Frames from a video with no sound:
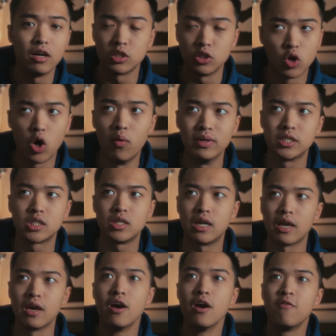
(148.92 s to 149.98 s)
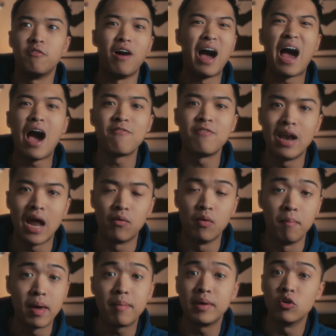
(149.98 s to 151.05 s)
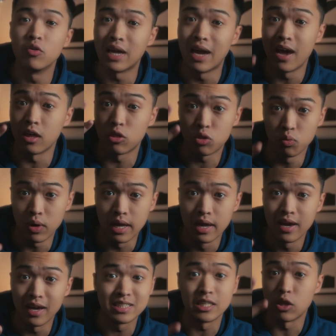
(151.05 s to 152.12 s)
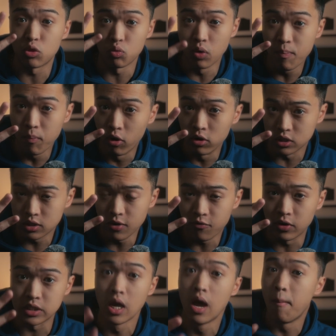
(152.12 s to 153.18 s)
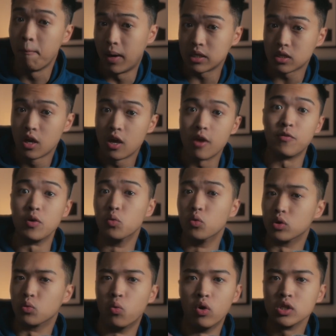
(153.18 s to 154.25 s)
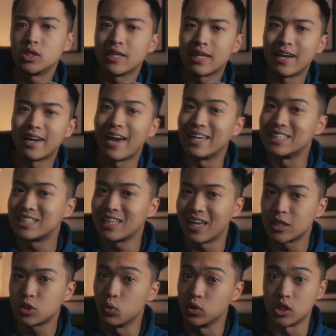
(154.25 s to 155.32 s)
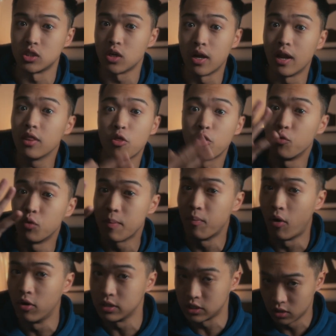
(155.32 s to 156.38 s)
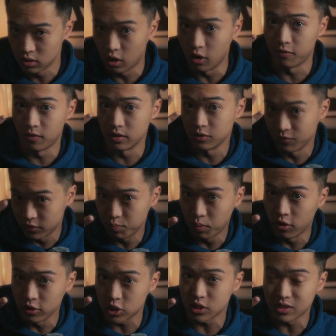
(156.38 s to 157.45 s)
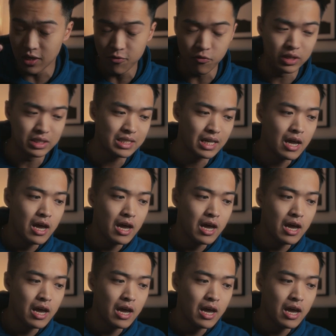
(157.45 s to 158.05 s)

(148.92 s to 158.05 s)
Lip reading: go and study for half an hour, maybe you get a 3. It's a 3-point difference. But if you would want to get a 6, which is another 3 points difference,